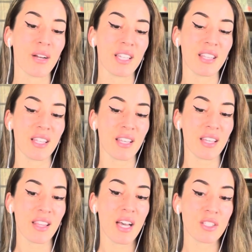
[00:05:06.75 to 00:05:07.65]
anything
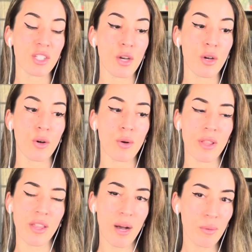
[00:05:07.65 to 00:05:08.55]
like that so
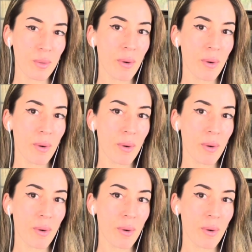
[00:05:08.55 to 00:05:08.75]
that would